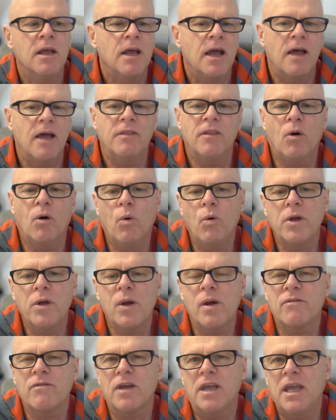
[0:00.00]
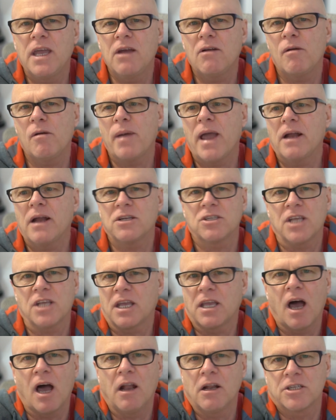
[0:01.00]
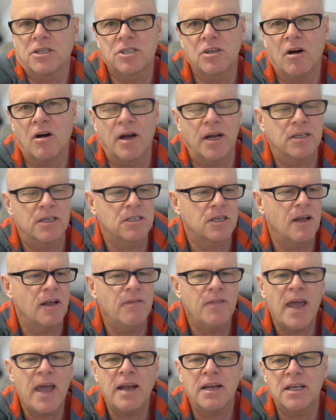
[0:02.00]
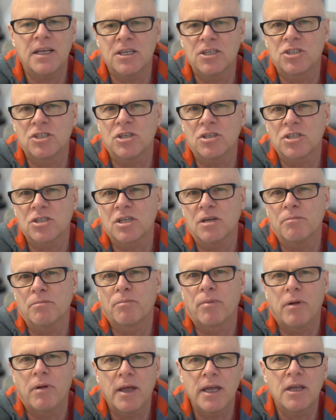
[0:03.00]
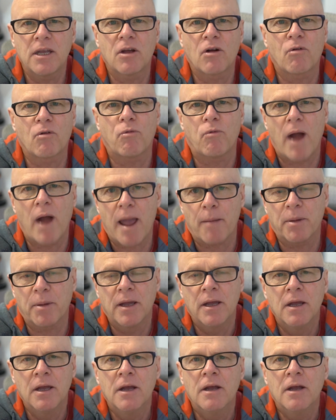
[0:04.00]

And all you ever hear about is their color science, and that is just complete crap.